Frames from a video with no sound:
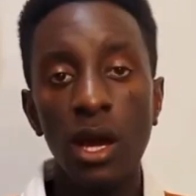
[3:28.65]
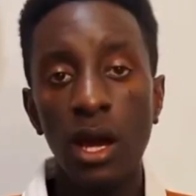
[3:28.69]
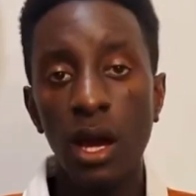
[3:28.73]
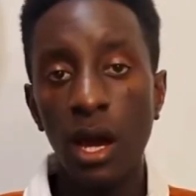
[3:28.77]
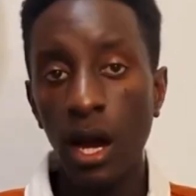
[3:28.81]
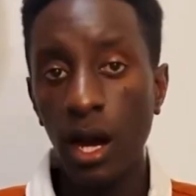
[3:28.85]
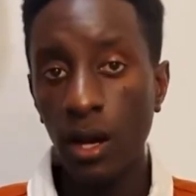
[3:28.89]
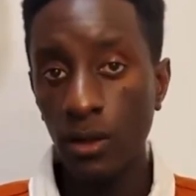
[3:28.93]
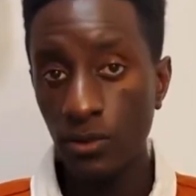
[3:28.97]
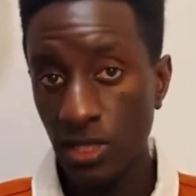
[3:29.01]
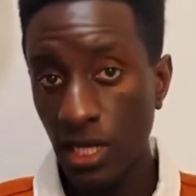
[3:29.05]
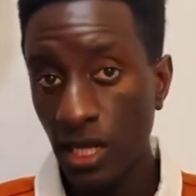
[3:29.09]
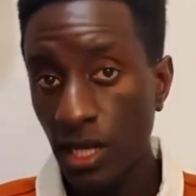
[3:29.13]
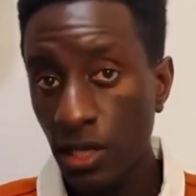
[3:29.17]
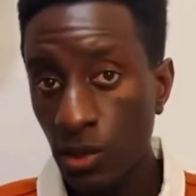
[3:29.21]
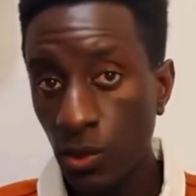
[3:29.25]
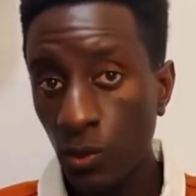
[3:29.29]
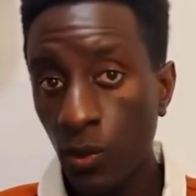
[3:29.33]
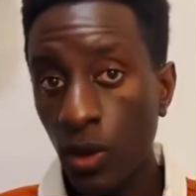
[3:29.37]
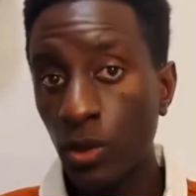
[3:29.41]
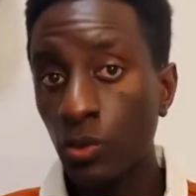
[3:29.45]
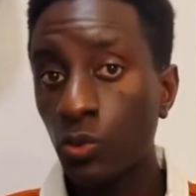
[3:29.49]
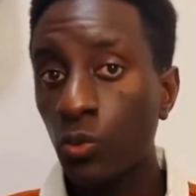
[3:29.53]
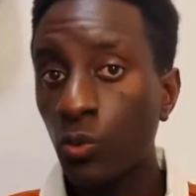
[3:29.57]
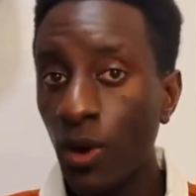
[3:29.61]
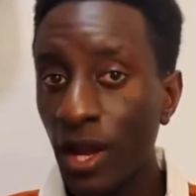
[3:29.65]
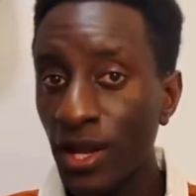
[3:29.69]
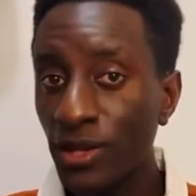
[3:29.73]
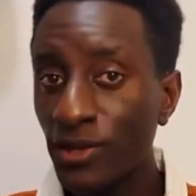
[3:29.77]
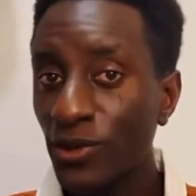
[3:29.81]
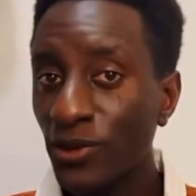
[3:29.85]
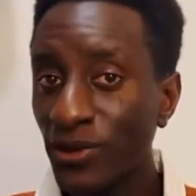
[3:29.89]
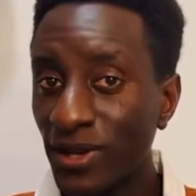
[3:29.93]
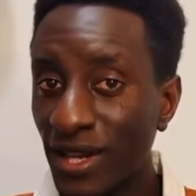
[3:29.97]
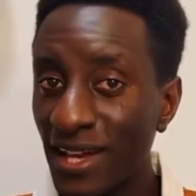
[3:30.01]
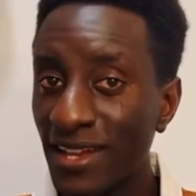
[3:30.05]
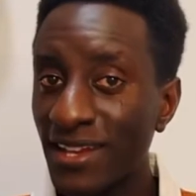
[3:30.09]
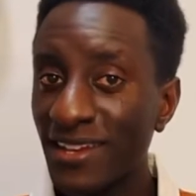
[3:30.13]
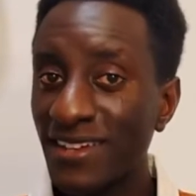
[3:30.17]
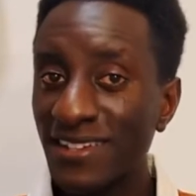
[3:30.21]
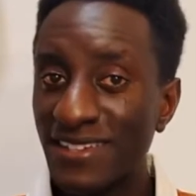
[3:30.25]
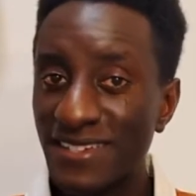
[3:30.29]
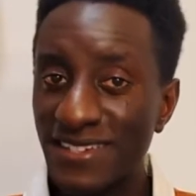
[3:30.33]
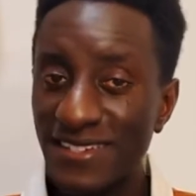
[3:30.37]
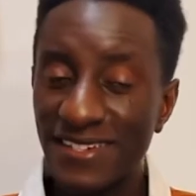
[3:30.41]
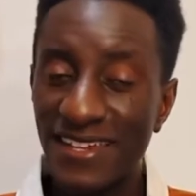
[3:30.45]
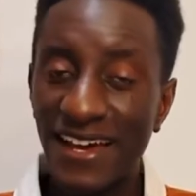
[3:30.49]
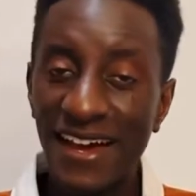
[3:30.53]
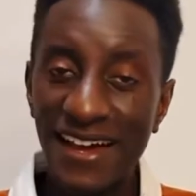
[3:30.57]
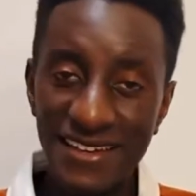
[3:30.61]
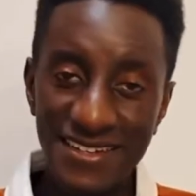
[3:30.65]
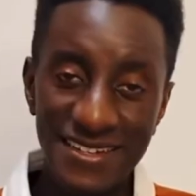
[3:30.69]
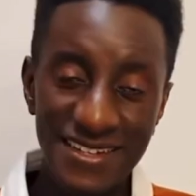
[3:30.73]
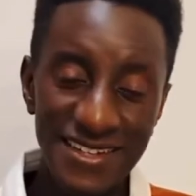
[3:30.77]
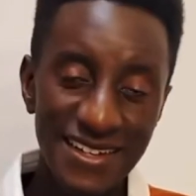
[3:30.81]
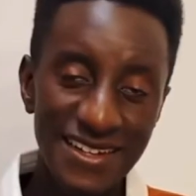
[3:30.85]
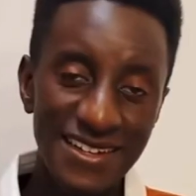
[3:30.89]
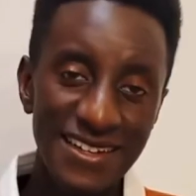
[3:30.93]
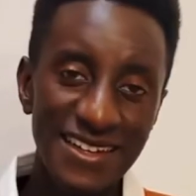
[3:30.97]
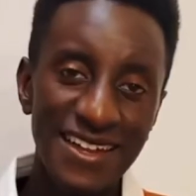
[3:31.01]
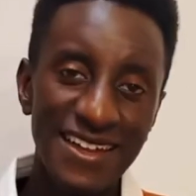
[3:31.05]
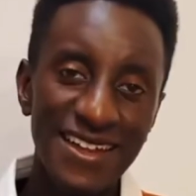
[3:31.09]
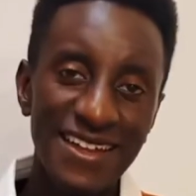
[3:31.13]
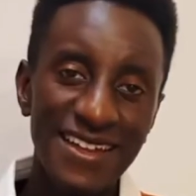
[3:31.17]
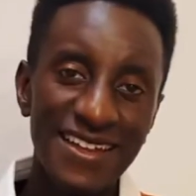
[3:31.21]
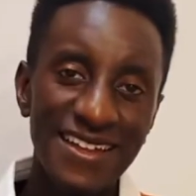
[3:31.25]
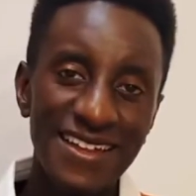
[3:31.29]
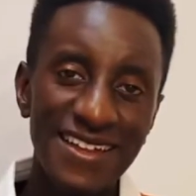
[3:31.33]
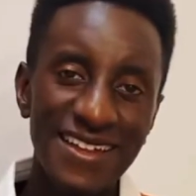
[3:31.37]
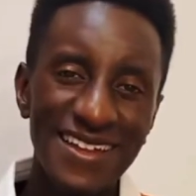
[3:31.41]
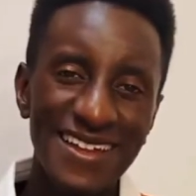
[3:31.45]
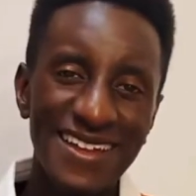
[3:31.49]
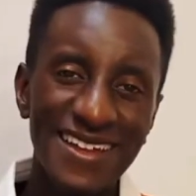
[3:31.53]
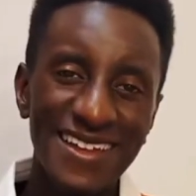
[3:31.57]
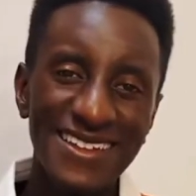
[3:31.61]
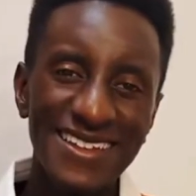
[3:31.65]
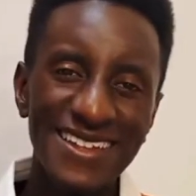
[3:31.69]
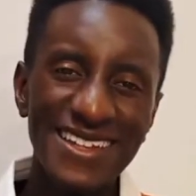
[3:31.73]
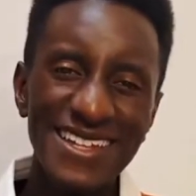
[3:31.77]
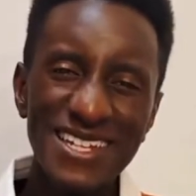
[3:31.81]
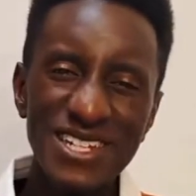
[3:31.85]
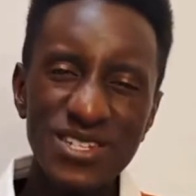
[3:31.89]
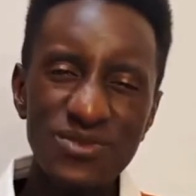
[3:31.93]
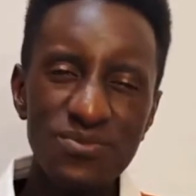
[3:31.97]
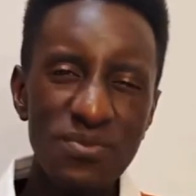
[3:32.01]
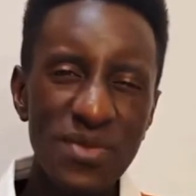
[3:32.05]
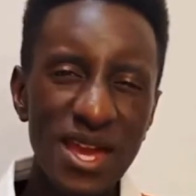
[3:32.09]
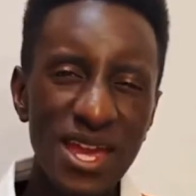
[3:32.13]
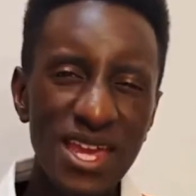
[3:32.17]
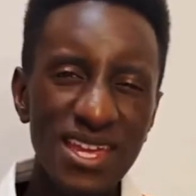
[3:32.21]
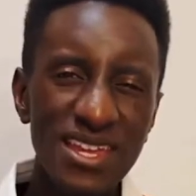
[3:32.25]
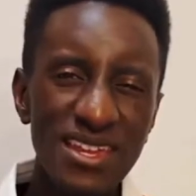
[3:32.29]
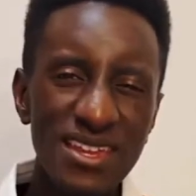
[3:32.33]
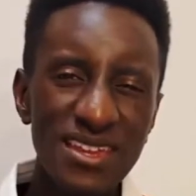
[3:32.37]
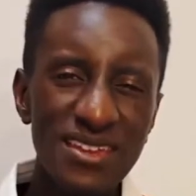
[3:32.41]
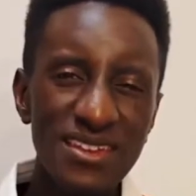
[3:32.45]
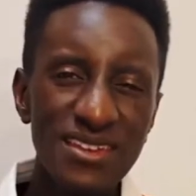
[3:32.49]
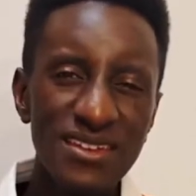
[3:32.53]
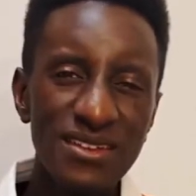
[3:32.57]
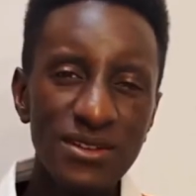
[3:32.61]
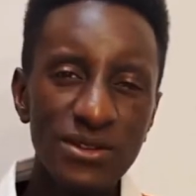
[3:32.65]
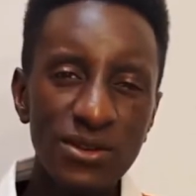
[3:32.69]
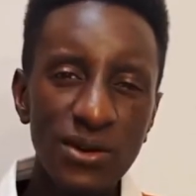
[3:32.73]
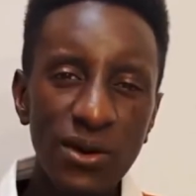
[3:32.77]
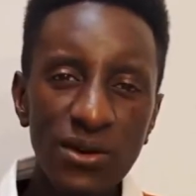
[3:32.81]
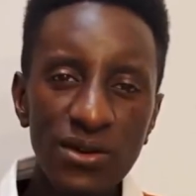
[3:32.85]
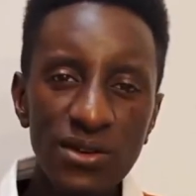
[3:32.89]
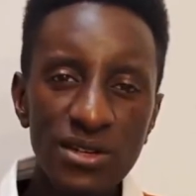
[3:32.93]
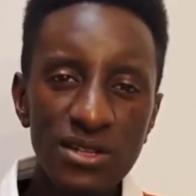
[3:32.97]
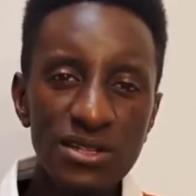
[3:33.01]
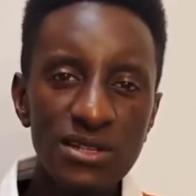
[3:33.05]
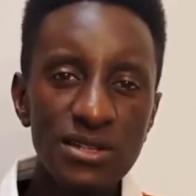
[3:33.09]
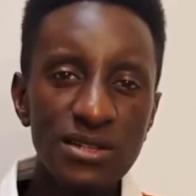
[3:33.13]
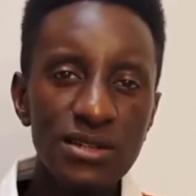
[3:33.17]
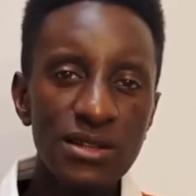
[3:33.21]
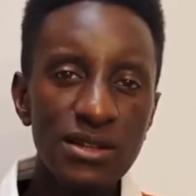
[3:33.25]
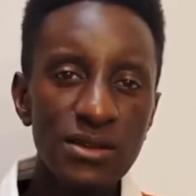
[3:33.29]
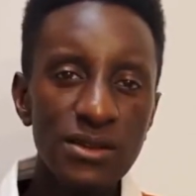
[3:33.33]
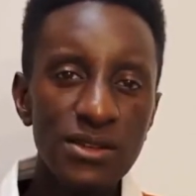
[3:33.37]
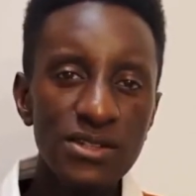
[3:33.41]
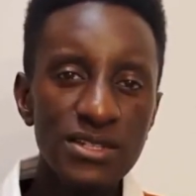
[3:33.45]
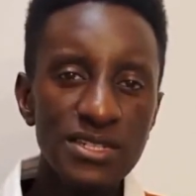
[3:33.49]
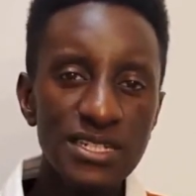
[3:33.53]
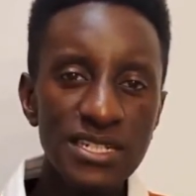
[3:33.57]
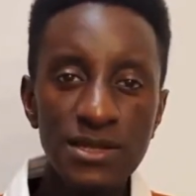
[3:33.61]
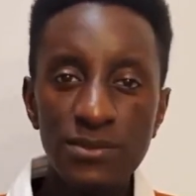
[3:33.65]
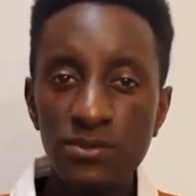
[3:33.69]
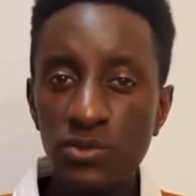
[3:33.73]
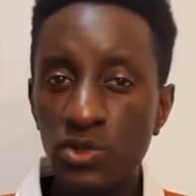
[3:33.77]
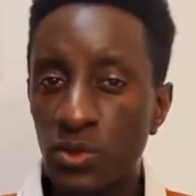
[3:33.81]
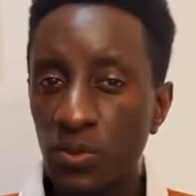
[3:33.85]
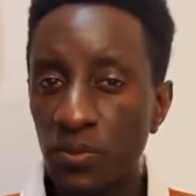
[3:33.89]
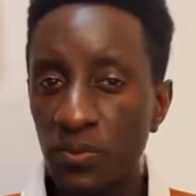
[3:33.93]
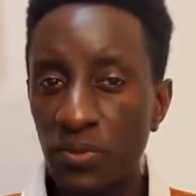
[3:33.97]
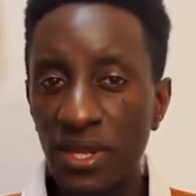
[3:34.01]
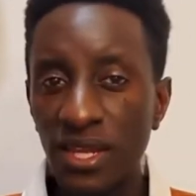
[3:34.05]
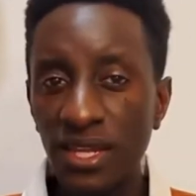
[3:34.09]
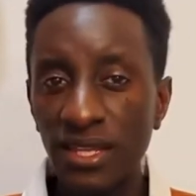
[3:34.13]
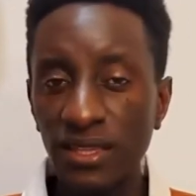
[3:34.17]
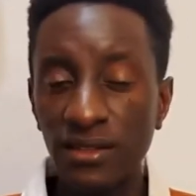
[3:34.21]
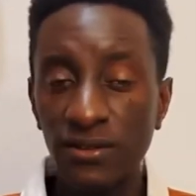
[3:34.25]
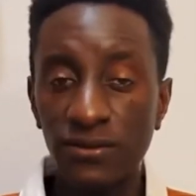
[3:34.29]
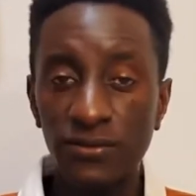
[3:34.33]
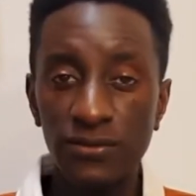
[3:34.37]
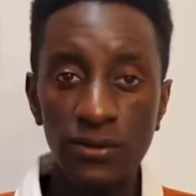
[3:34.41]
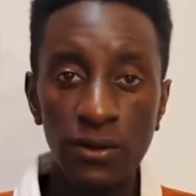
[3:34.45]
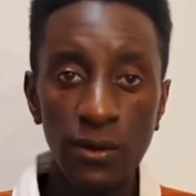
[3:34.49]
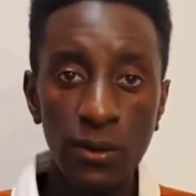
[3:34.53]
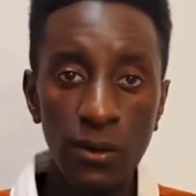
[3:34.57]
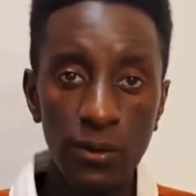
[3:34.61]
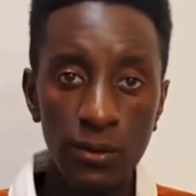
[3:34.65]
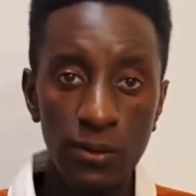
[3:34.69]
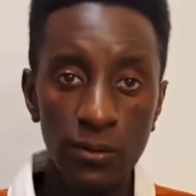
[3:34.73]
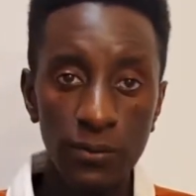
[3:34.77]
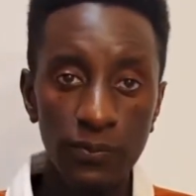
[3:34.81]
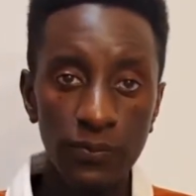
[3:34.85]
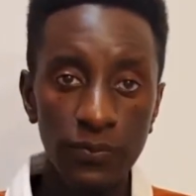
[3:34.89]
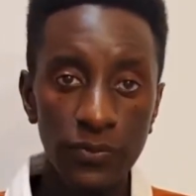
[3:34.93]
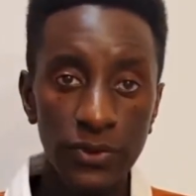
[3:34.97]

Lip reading: I'll tell you what, when you're getting started, things may not seem to be in the flow.